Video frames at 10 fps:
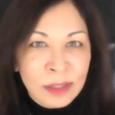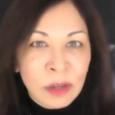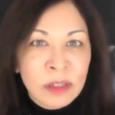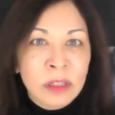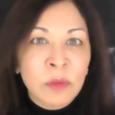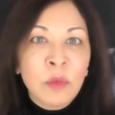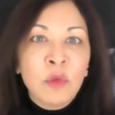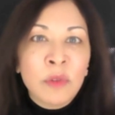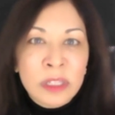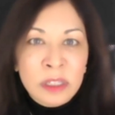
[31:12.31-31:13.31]
So the more
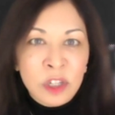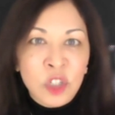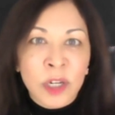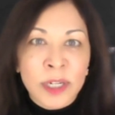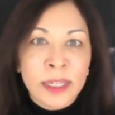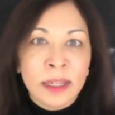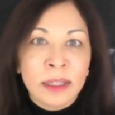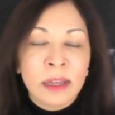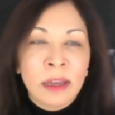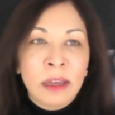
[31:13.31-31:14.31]
research I did,